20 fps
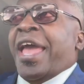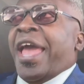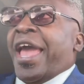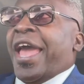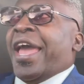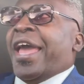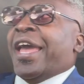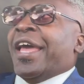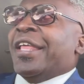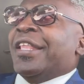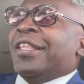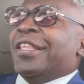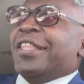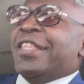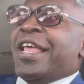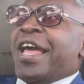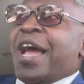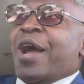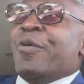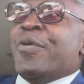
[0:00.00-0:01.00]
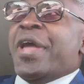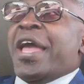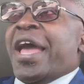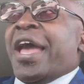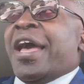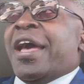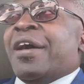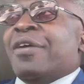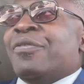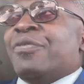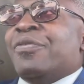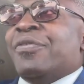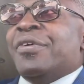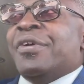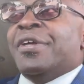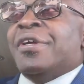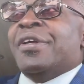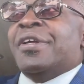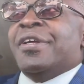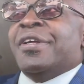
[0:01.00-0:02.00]
And now we have
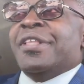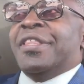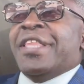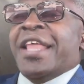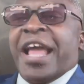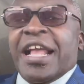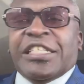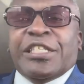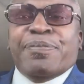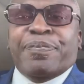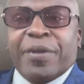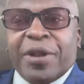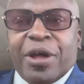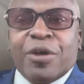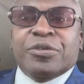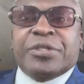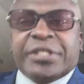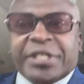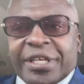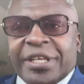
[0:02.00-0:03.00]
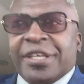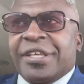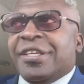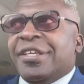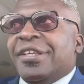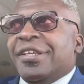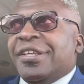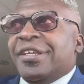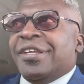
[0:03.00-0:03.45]
Nancy Pelosi